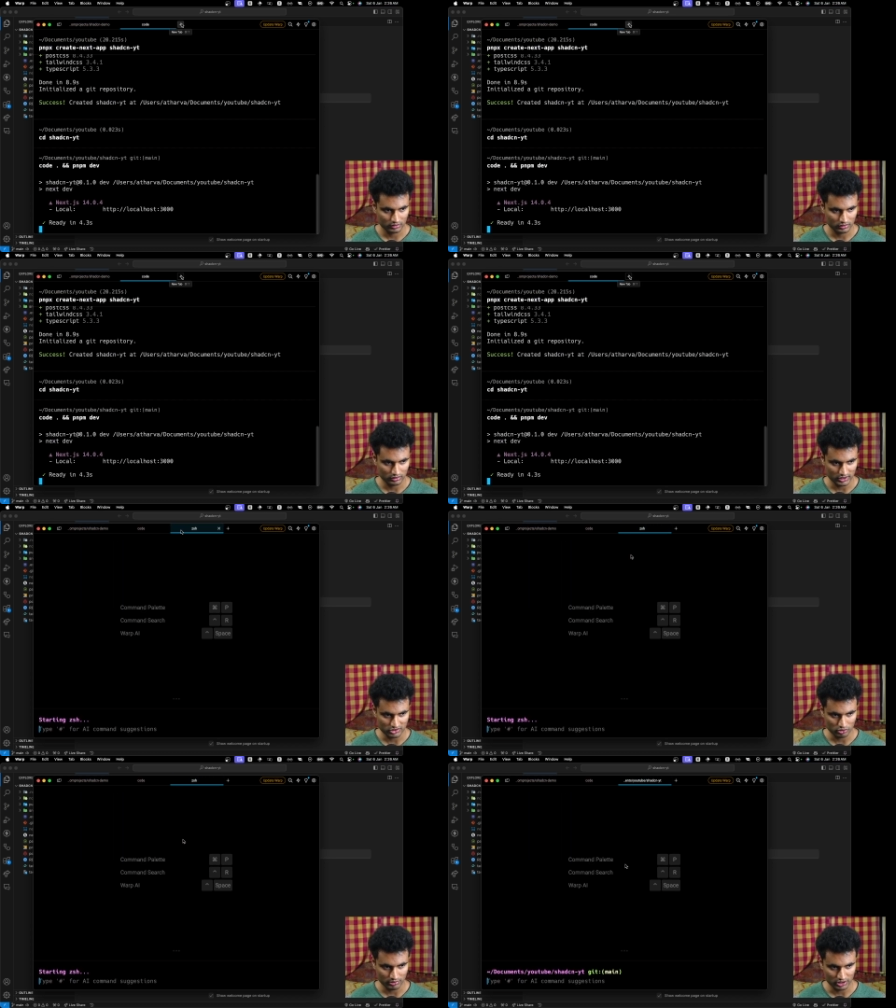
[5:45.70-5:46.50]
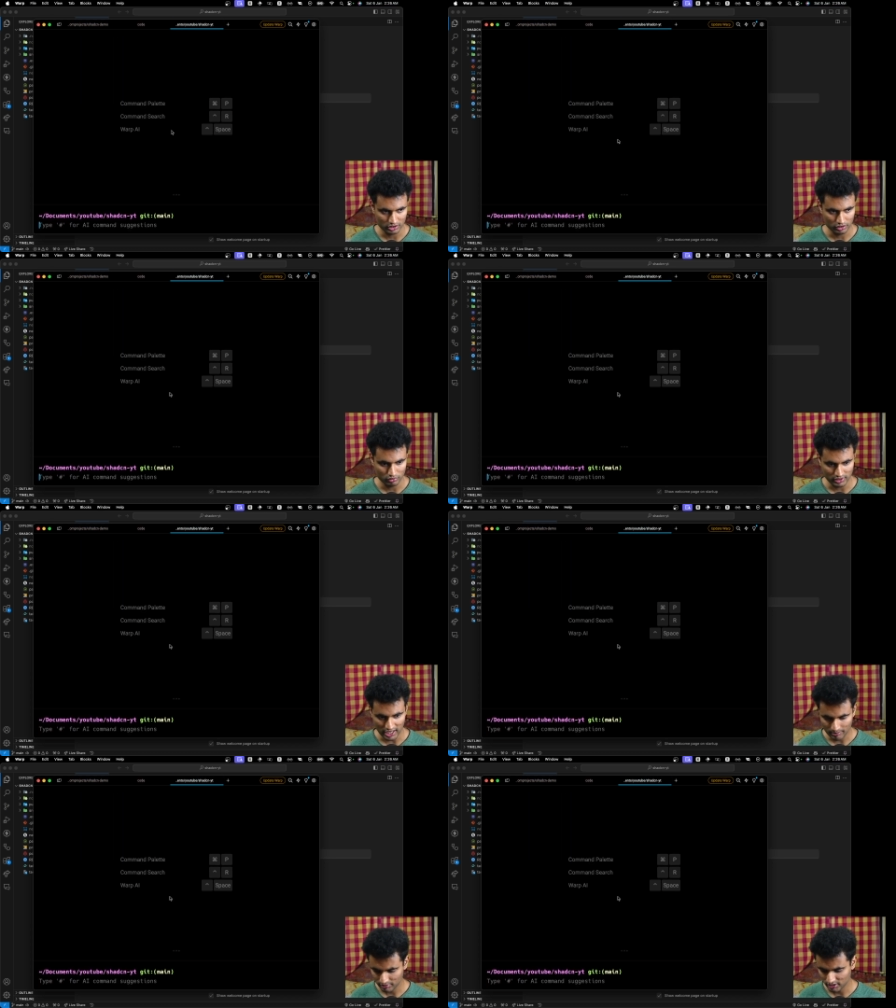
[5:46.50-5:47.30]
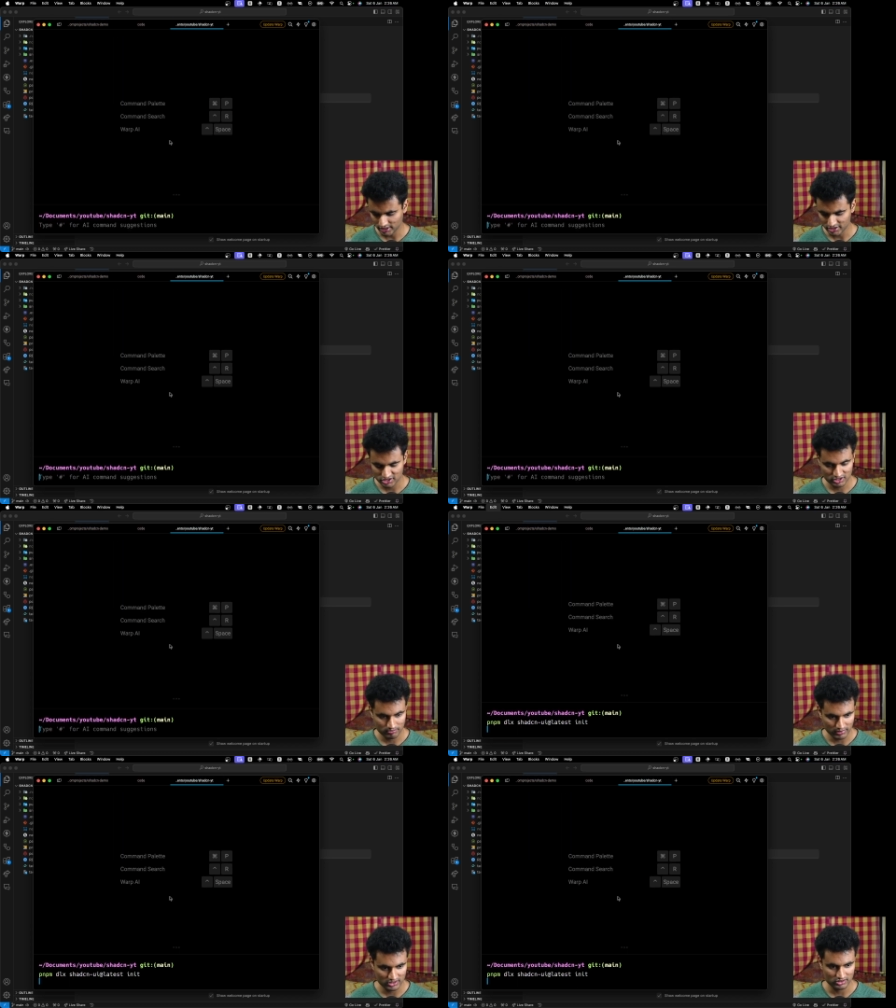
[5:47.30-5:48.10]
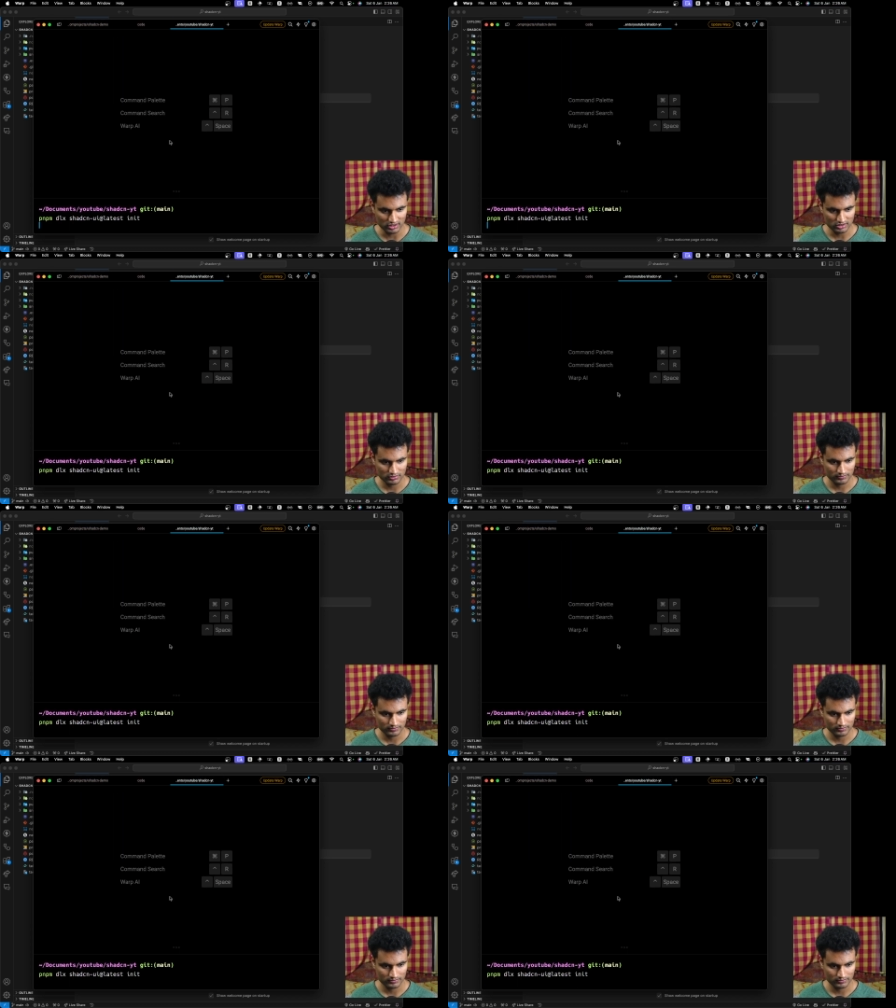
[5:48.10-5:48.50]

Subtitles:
Let's open a new tab. Let's paste this.